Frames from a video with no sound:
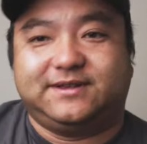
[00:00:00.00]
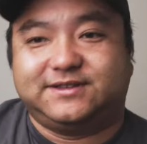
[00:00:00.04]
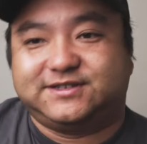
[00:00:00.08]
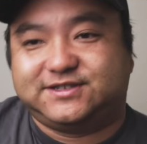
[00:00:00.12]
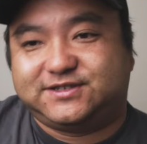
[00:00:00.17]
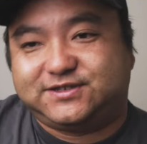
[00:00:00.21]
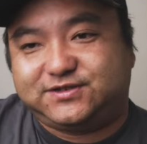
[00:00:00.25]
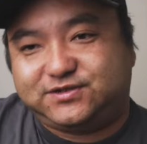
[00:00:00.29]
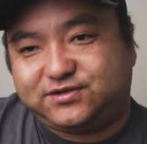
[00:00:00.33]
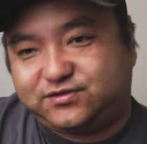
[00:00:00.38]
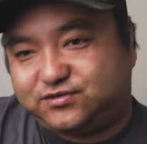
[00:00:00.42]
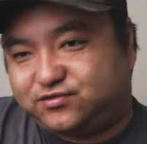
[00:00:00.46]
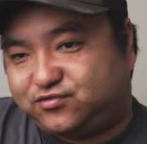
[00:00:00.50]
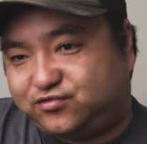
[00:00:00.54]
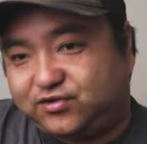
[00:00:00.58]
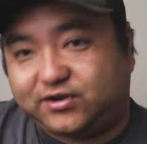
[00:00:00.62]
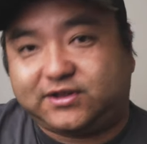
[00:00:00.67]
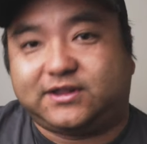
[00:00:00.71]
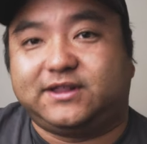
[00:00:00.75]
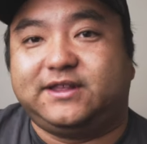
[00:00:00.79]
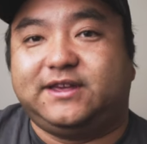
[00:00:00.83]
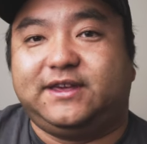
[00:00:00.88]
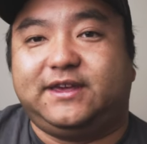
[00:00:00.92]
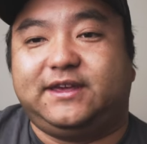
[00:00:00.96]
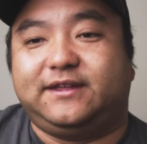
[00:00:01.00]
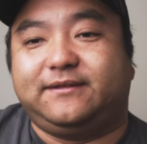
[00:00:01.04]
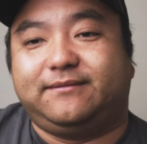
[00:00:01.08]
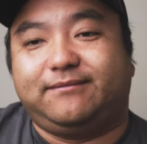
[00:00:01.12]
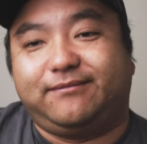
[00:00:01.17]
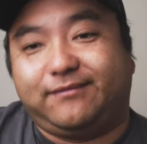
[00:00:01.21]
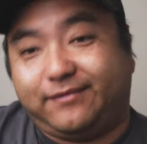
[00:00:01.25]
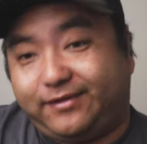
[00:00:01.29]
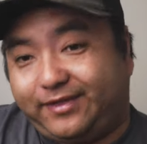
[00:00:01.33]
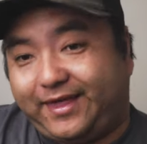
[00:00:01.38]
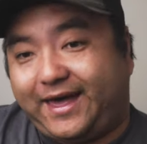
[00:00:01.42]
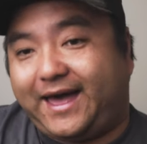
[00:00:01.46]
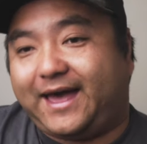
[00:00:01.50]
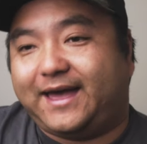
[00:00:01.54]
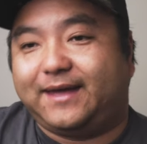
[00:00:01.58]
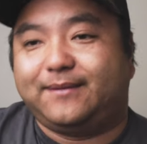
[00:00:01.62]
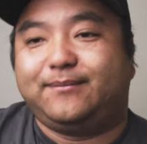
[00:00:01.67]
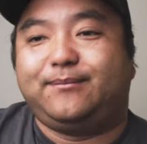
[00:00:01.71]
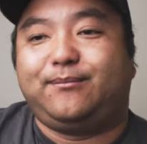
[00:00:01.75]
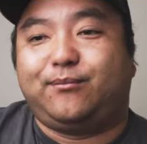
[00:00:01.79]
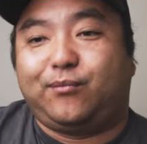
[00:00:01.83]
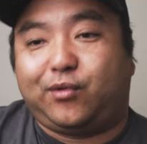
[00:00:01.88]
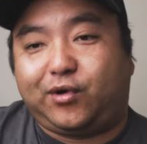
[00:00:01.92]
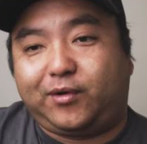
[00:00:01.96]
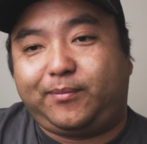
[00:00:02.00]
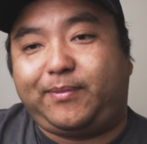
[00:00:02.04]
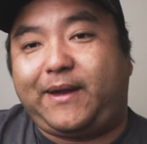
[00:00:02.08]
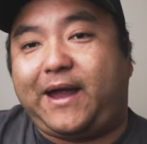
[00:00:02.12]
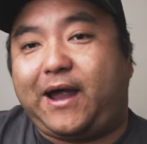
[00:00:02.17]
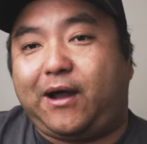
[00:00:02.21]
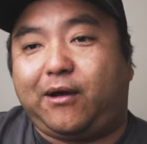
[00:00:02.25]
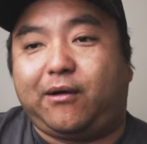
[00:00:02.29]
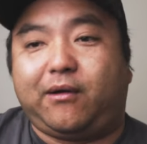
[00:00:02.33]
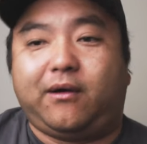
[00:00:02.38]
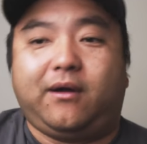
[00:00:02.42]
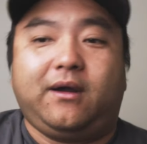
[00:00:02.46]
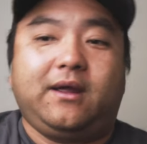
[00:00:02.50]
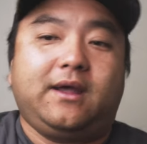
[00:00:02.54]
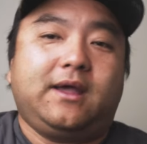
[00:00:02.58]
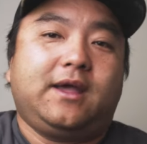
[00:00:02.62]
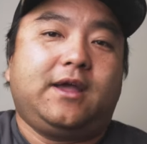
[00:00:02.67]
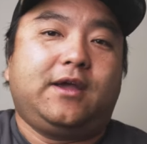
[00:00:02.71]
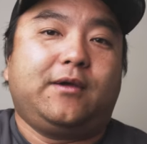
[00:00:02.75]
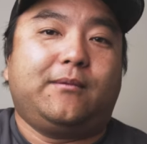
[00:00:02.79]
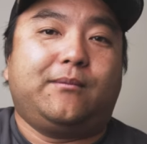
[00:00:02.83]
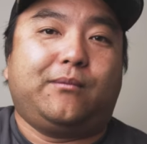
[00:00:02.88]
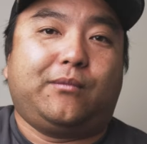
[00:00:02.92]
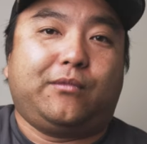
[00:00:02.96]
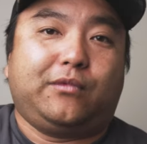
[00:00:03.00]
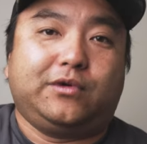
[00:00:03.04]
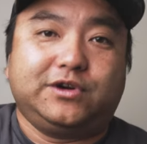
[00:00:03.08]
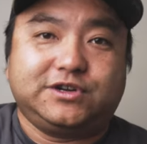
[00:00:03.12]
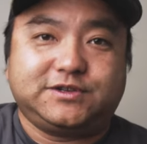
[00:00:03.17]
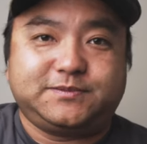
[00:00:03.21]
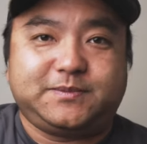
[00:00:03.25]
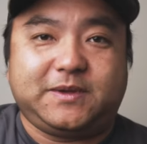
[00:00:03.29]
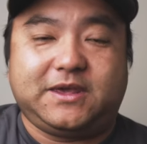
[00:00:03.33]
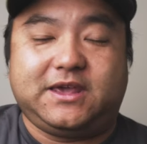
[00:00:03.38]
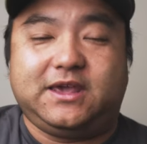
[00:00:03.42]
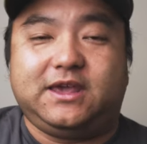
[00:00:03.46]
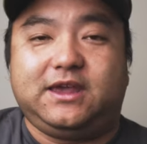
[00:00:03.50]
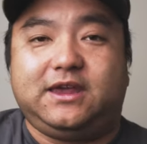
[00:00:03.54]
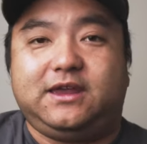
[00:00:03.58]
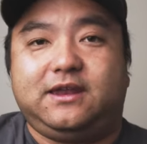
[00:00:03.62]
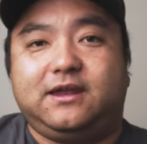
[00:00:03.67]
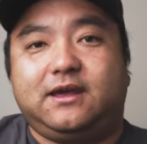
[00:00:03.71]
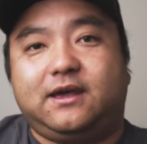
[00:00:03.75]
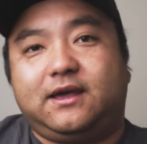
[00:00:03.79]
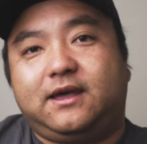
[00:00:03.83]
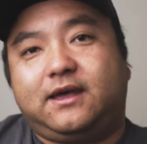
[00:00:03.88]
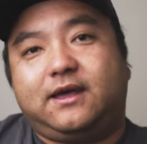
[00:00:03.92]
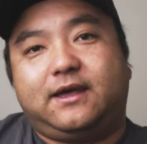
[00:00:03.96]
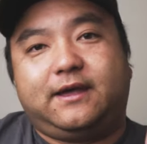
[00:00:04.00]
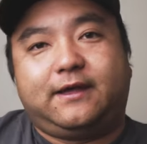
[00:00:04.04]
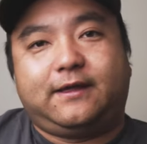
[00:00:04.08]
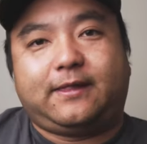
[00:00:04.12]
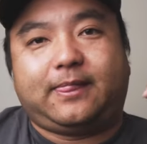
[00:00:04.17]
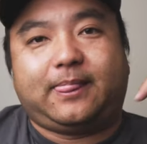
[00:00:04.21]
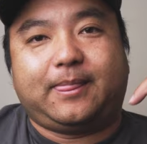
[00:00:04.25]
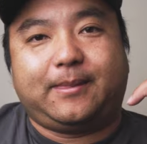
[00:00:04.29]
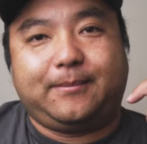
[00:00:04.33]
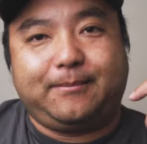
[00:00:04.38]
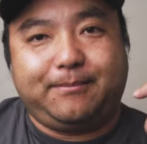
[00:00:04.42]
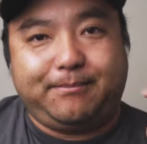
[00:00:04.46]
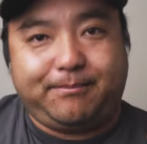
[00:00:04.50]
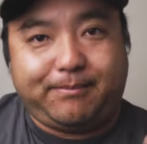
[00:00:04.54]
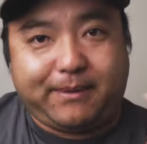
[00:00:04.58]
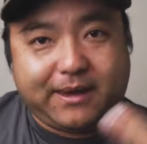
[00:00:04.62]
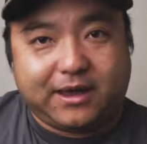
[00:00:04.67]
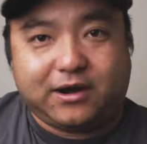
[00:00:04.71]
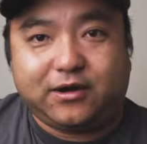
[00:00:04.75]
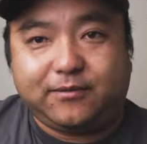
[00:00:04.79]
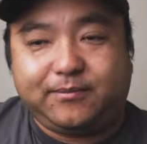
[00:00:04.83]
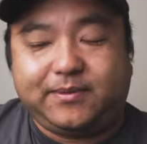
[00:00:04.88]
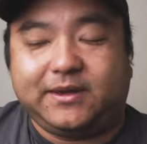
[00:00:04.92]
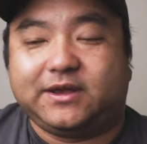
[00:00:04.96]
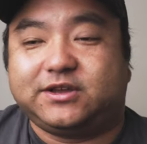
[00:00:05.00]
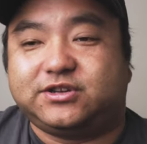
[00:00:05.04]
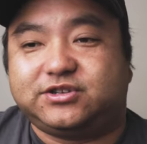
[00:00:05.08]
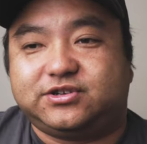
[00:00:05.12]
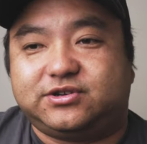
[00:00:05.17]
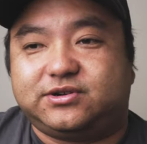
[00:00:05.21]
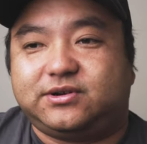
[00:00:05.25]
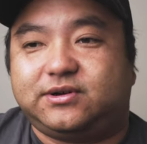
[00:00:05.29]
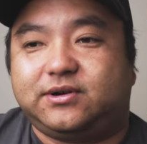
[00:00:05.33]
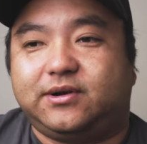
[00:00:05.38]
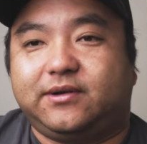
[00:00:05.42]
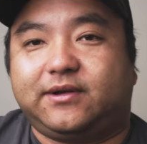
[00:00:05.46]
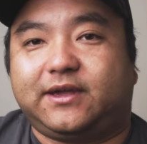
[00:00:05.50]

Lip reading: It's strictly that. More power, more speed, better picture.